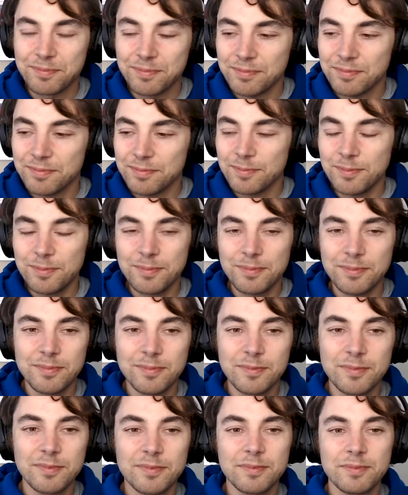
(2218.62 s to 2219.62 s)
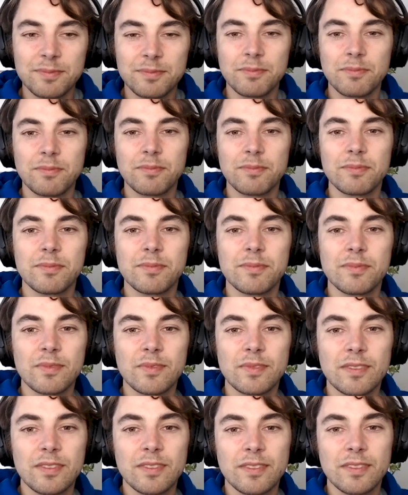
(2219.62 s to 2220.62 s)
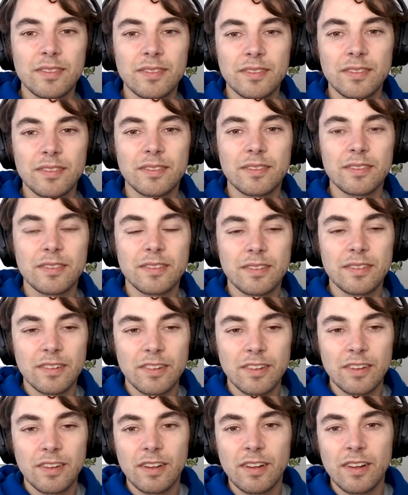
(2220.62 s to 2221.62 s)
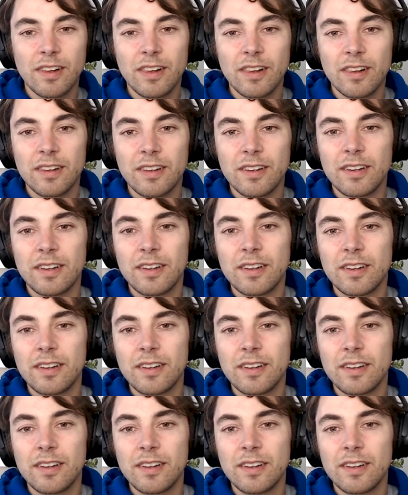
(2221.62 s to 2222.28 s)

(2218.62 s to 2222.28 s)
[no speech]